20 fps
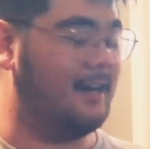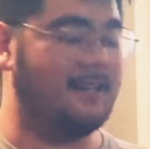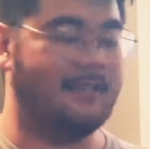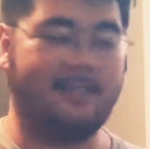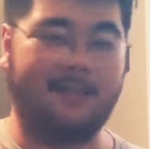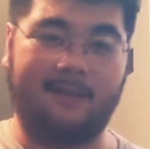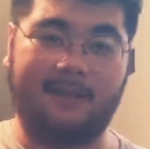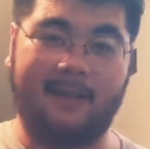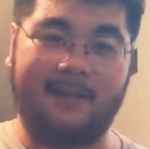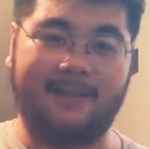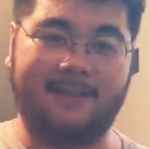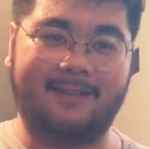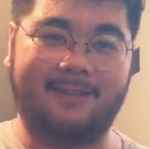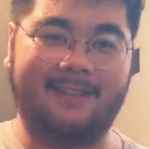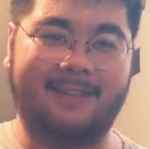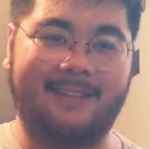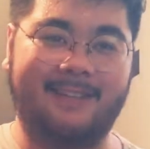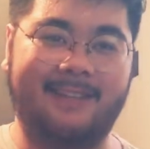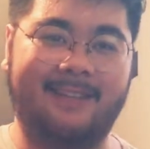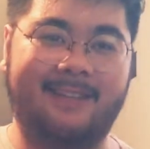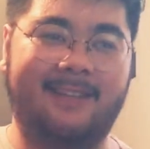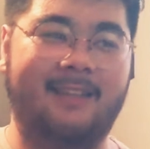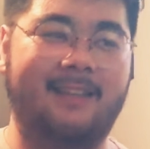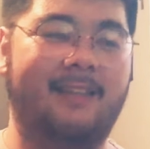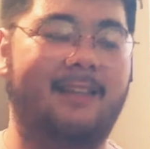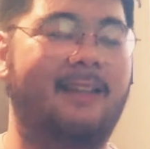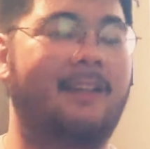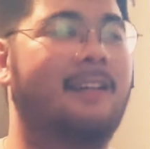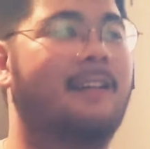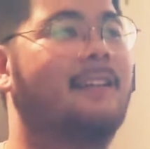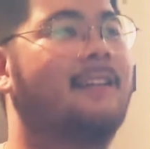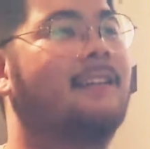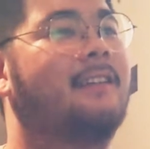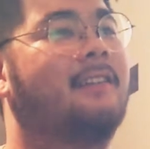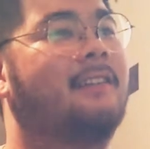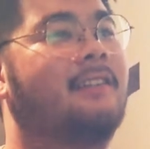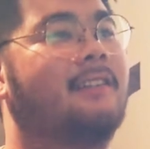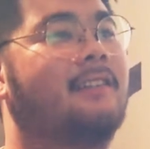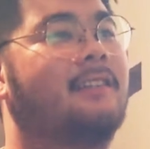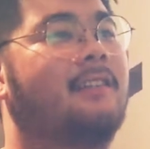just don't like doing the the uh,
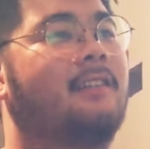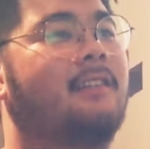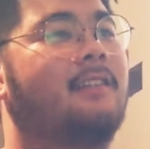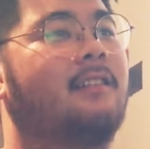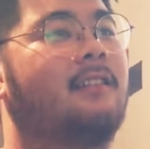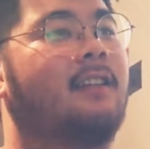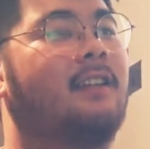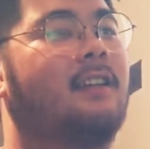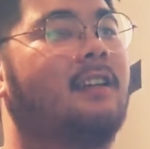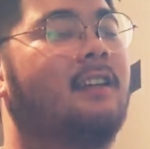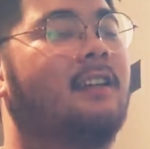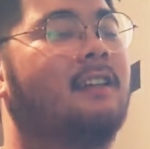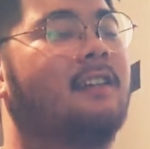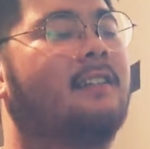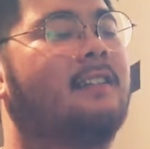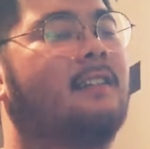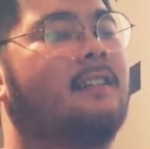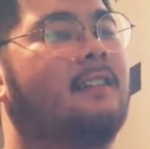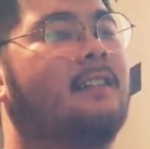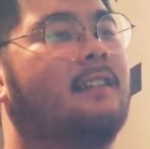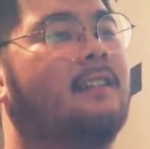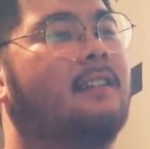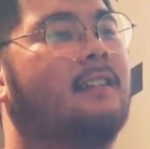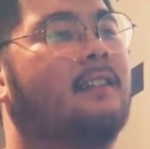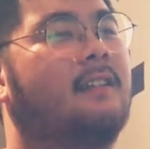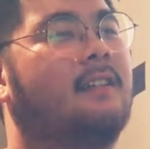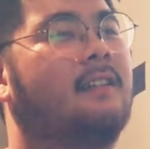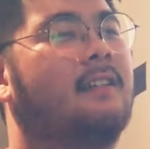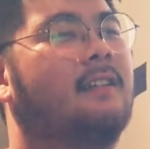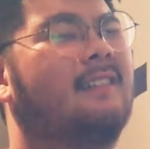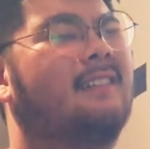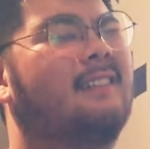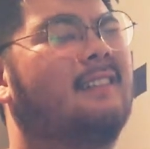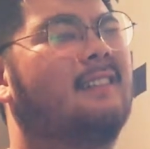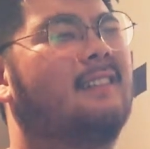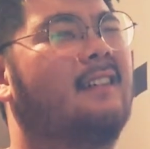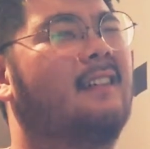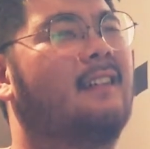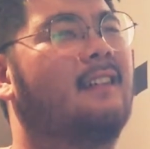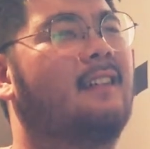what is it called? The uh, I
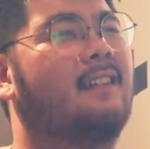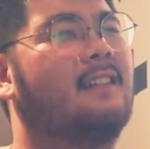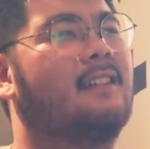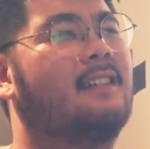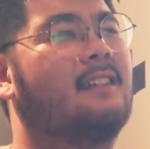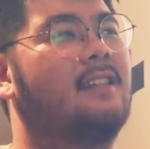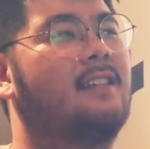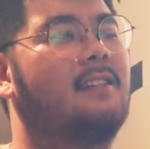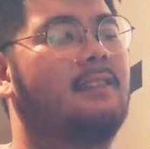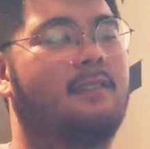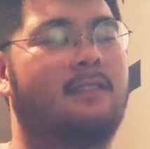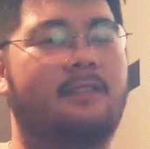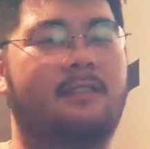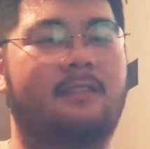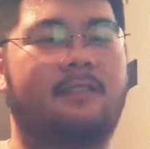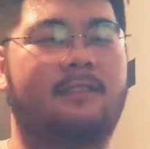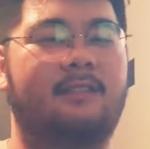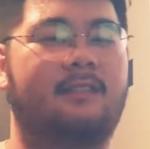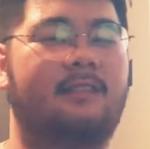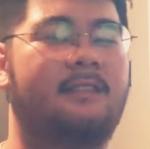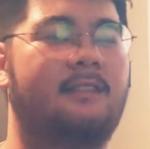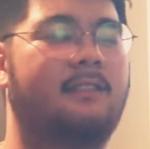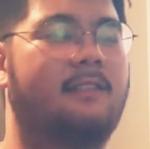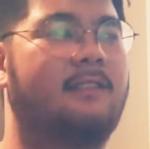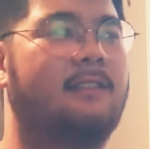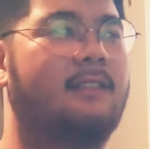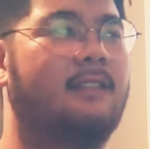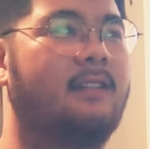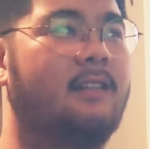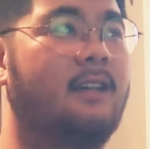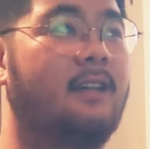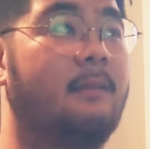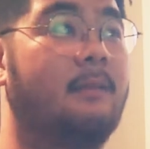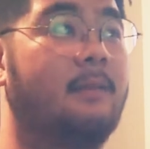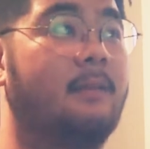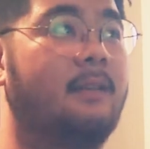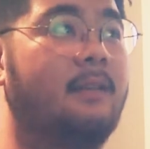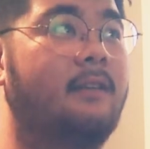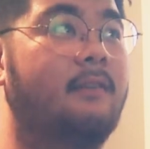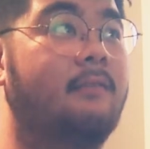think that's the E chord. I
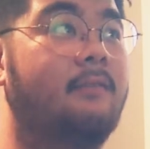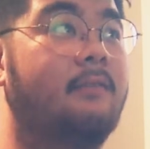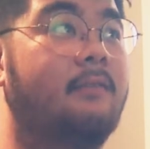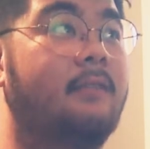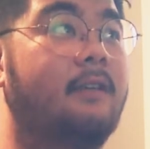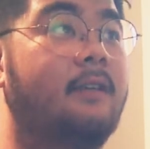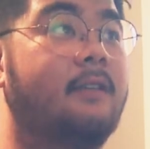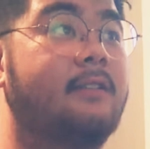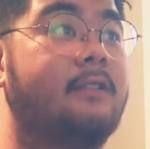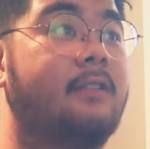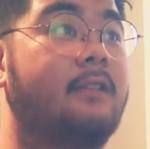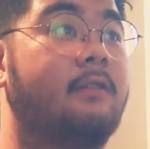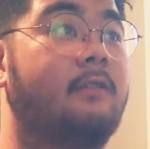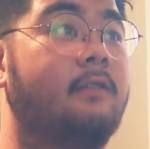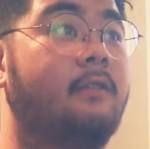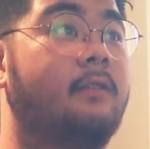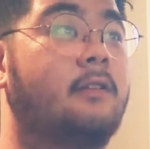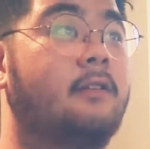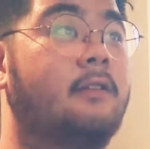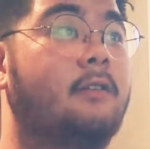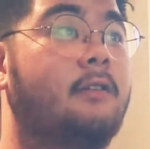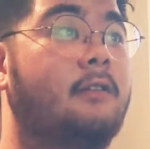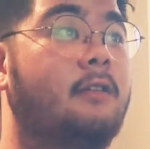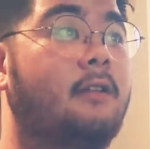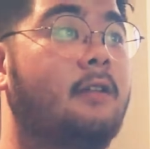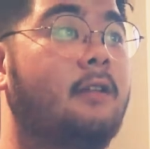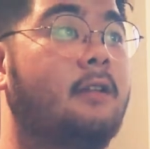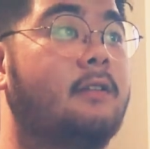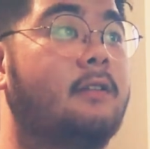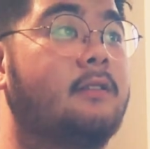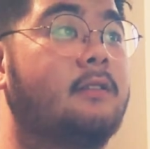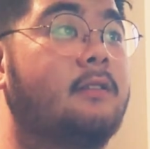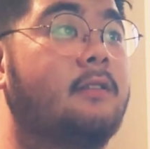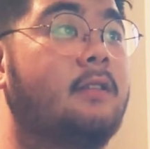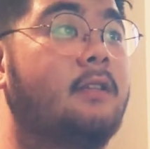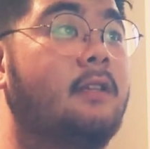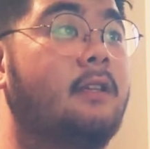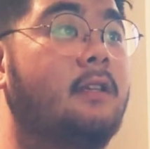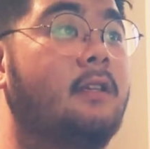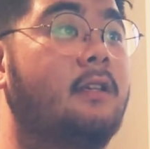believe it's the E chord. It is
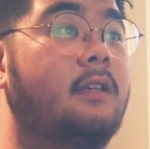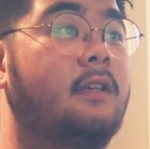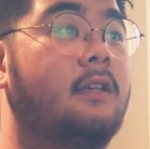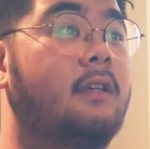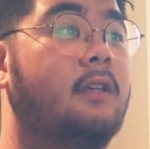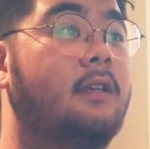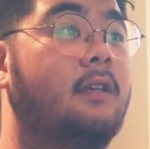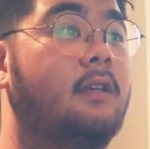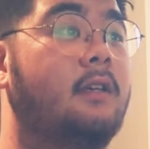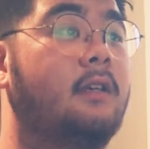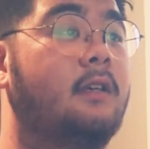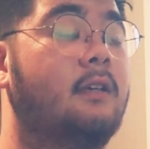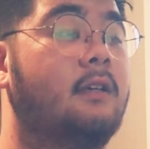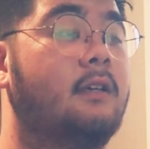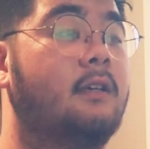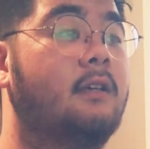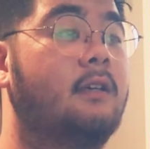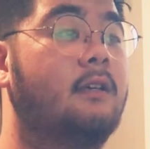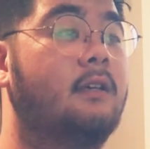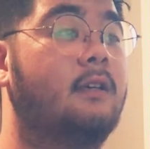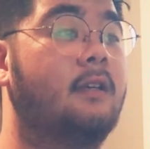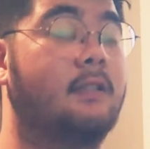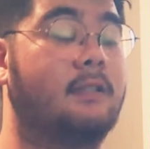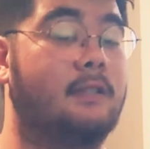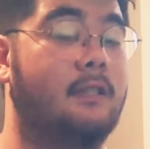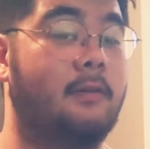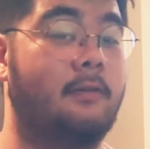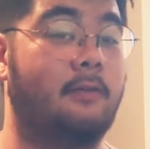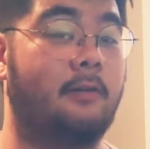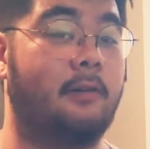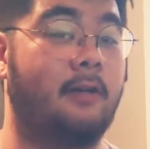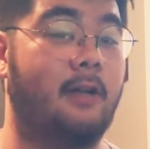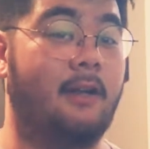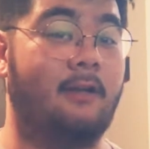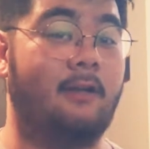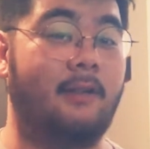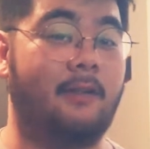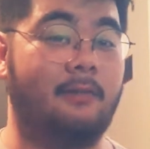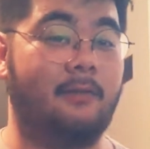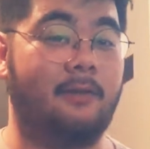the it's the E chord. I
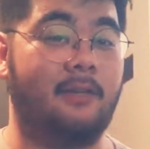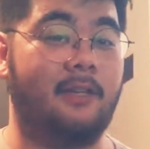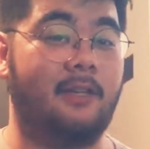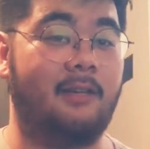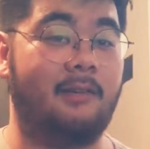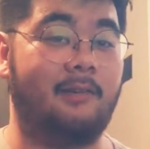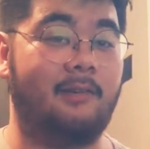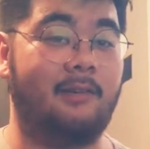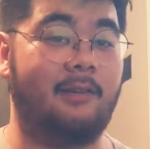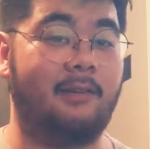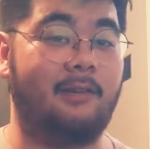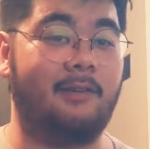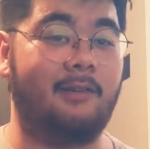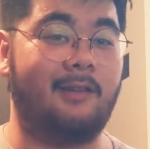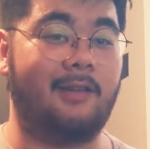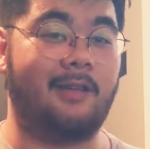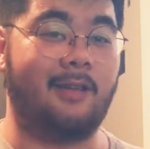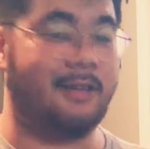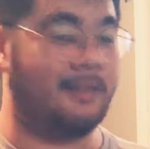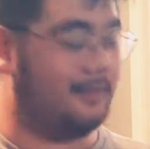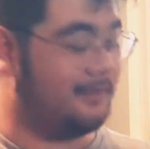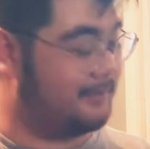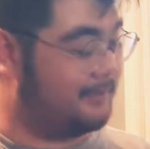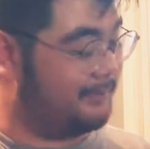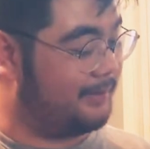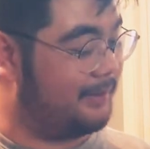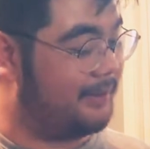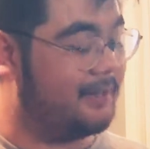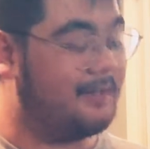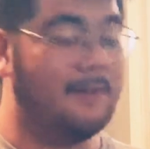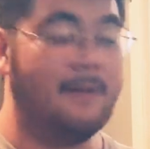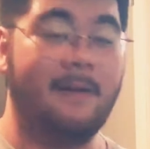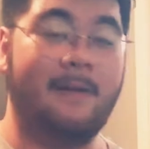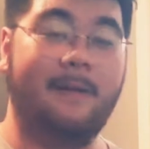don't like doing the E chord on the ukulele. It's very